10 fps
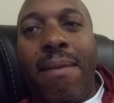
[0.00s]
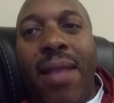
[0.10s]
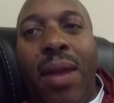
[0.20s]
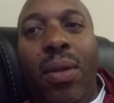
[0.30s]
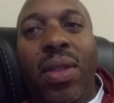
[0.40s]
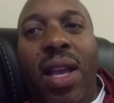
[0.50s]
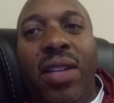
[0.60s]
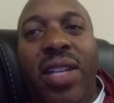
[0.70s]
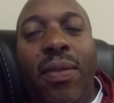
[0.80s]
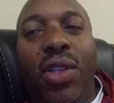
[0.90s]
I don't think I
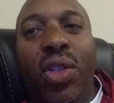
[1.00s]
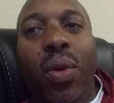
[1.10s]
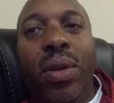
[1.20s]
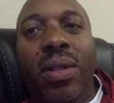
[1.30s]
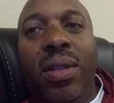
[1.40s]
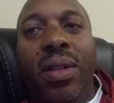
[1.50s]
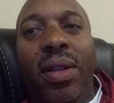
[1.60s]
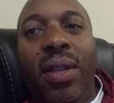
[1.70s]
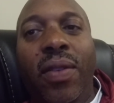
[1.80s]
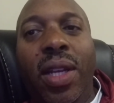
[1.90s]
should have to shorten
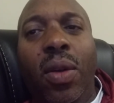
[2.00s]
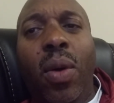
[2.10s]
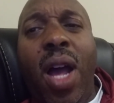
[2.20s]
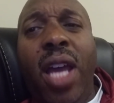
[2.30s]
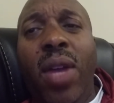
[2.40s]
the video.